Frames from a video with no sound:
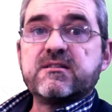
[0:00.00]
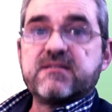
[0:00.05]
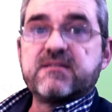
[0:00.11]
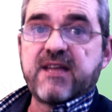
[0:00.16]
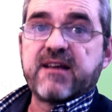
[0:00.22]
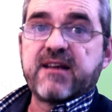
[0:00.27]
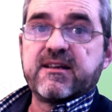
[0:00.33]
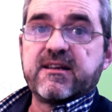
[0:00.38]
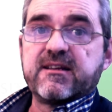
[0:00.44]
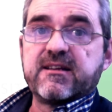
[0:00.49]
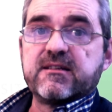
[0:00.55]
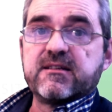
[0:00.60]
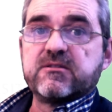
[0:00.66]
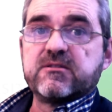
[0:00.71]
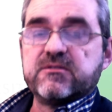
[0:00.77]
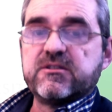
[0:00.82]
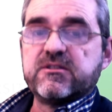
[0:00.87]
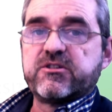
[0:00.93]
technical
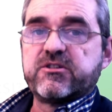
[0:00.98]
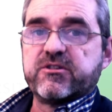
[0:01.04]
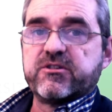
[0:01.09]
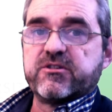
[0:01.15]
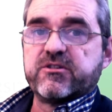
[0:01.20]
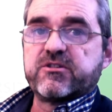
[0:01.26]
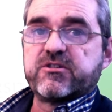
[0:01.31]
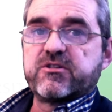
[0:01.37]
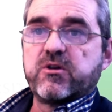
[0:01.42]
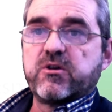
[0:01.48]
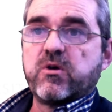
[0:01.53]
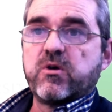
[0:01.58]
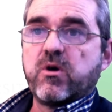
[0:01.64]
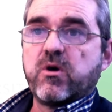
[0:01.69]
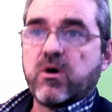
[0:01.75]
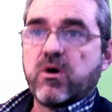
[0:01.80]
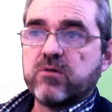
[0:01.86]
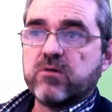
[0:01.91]
conditions
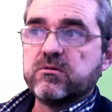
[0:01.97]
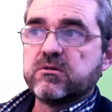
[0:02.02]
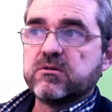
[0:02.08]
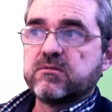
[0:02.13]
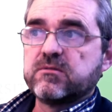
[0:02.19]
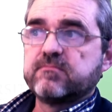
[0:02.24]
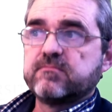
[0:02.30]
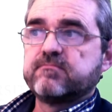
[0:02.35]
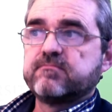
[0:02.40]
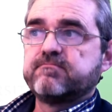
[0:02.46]
hold,